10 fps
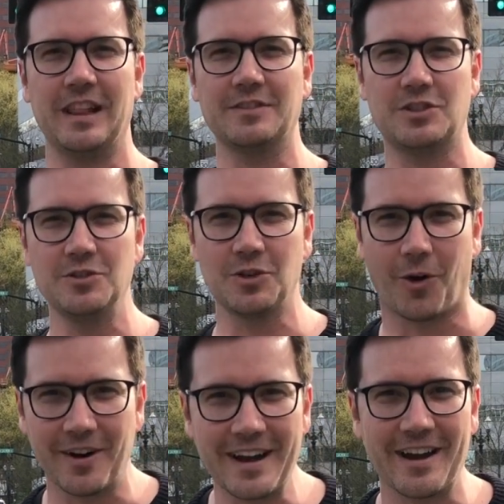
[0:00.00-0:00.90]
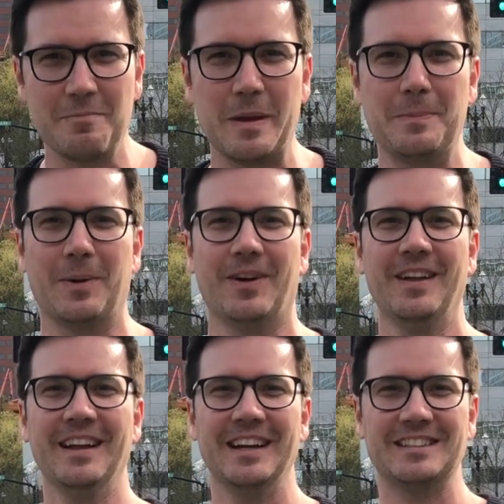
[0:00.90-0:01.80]
He loves to use ordinary
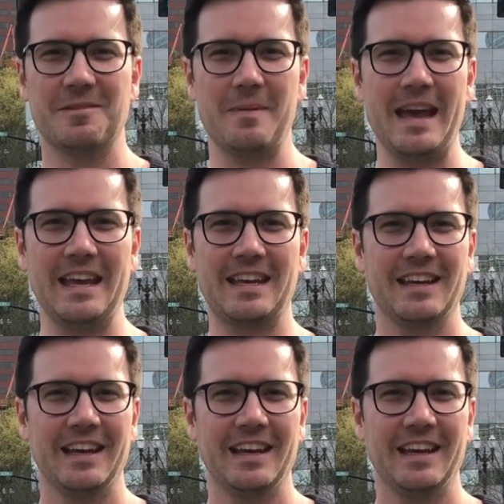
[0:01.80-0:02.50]
people to make